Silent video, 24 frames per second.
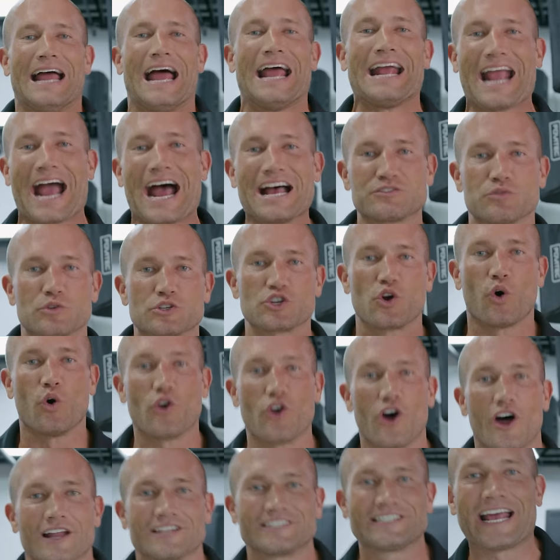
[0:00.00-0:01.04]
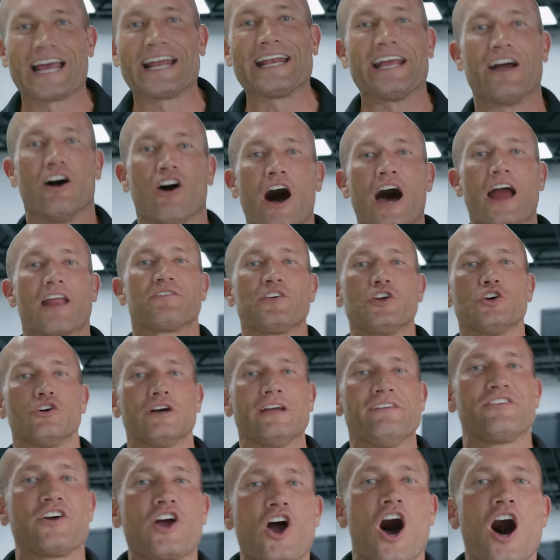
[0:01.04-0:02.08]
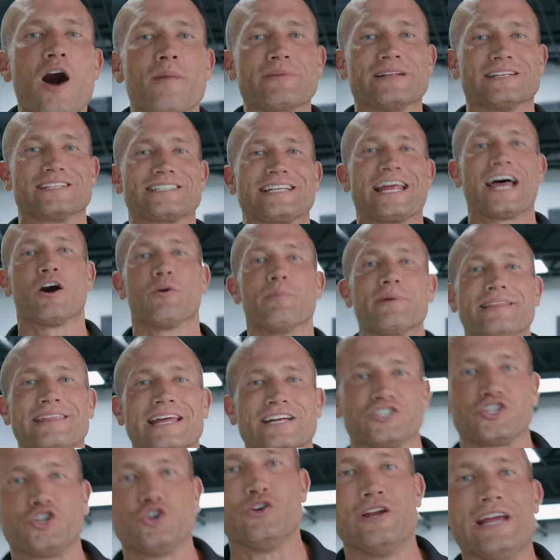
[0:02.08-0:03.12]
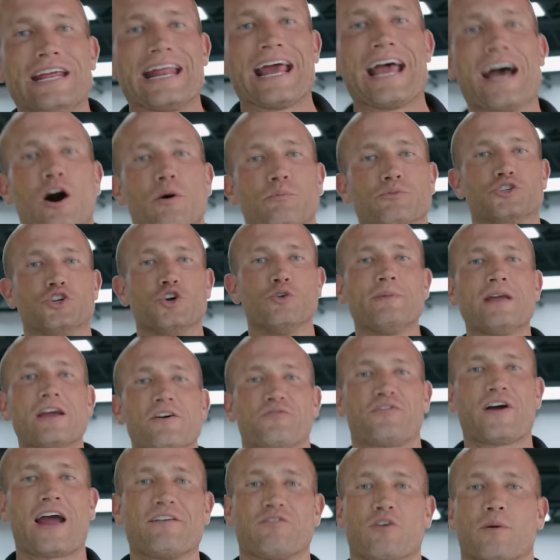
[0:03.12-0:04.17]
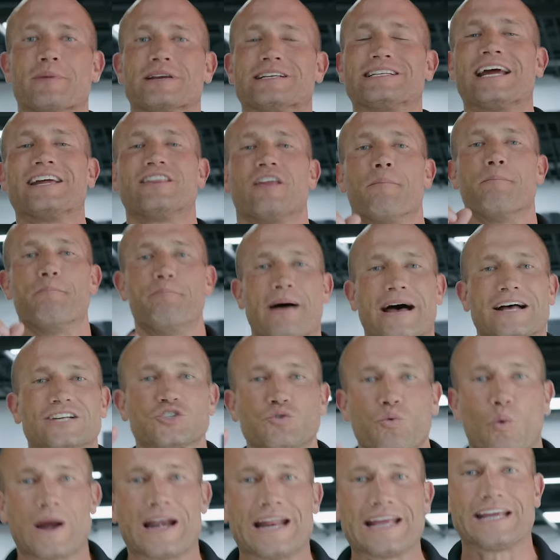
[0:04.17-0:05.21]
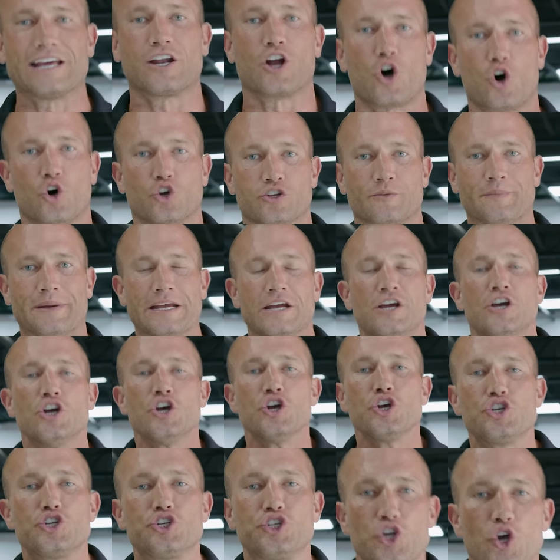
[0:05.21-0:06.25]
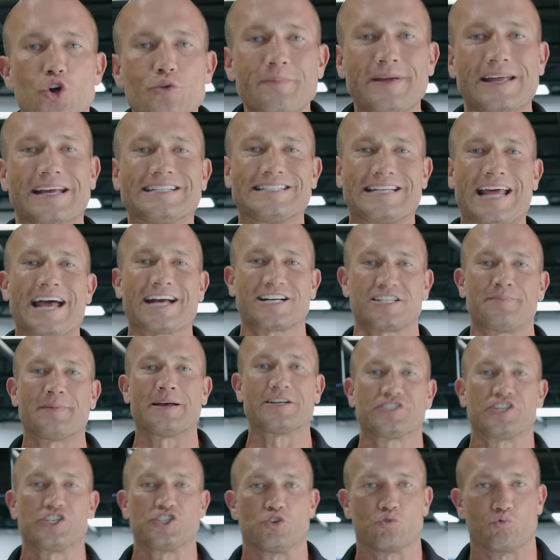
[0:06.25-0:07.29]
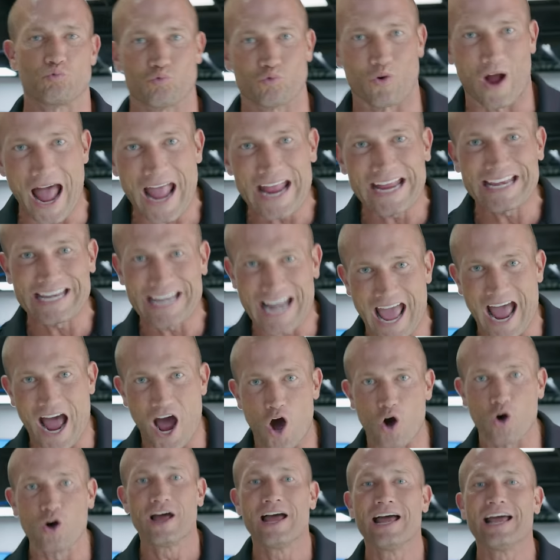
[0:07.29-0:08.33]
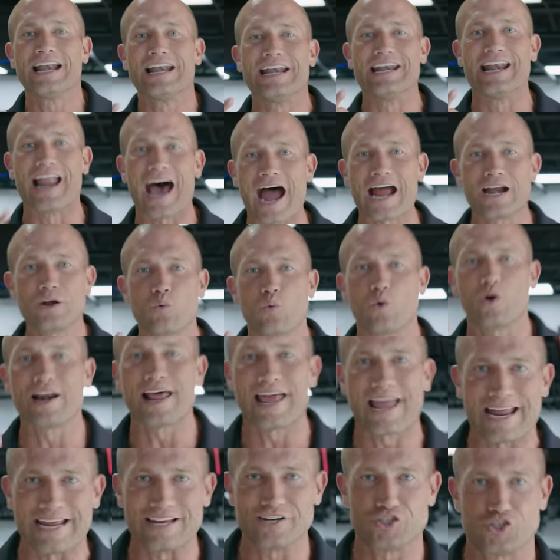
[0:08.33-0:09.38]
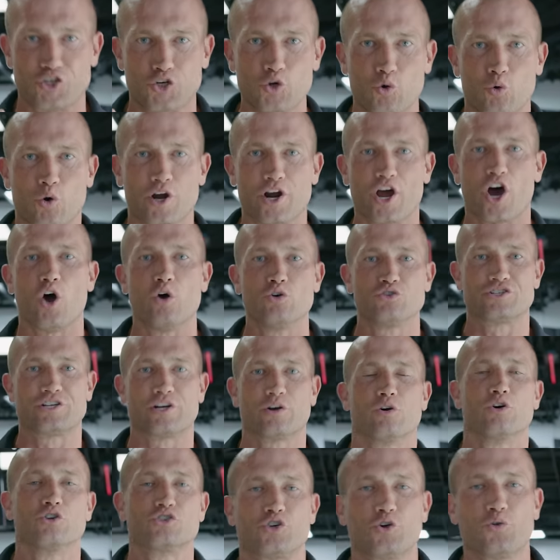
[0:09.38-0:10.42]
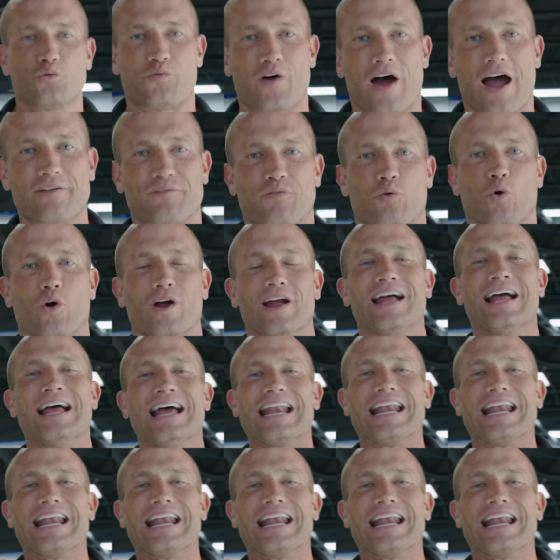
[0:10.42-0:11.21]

Hey guys, what's going on? It's Andy. A lot of you leave comments telling me that you need help. Do me a favor, I'm gonna tell you the best way to get a hold of me. Shoot me a text message right now, 918 210 0254.